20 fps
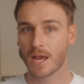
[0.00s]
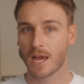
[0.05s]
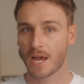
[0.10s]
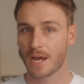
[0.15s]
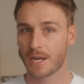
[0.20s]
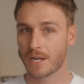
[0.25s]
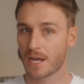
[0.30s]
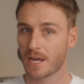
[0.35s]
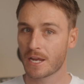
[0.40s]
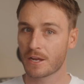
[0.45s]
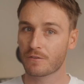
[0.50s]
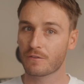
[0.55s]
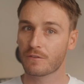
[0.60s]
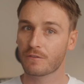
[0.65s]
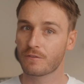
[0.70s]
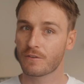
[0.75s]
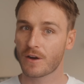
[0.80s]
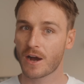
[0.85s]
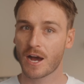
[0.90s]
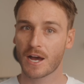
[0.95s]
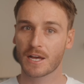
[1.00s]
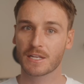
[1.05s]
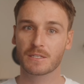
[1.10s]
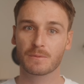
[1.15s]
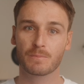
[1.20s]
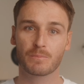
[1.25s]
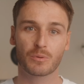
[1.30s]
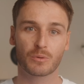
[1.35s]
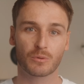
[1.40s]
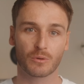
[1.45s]
and a
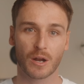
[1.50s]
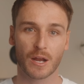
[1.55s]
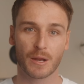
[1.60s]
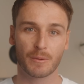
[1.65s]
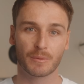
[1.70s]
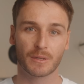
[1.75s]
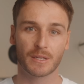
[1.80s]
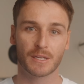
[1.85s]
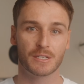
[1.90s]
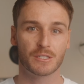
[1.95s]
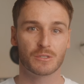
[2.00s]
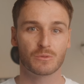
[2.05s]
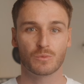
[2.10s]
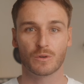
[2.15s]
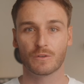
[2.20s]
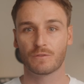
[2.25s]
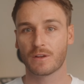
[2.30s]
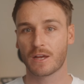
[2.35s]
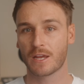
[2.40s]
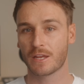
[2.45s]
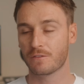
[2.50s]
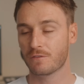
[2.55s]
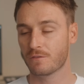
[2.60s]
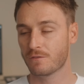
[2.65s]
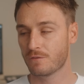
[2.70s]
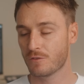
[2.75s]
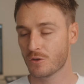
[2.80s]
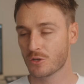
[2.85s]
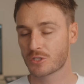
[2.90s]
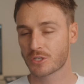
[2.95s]
fast prime lens with a
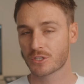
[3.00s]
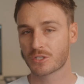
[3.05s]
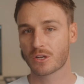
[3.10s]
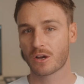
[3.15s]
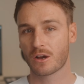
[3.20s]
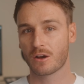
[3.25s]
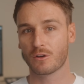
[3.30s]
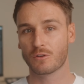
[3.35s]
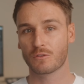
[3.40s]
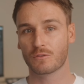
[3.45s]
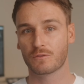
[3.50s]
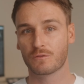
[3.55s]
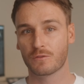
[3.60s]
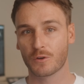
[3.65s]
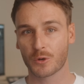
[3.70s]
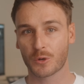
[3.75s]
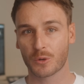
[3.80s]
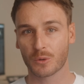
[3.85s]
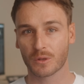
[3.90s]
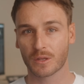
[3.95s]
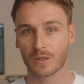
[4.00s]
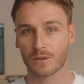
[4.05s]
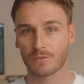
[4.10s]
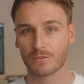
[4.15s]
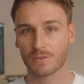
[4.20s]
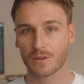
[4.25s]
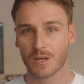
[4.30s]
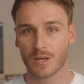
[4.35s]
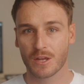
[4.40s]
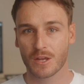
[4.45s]
versatile focal length,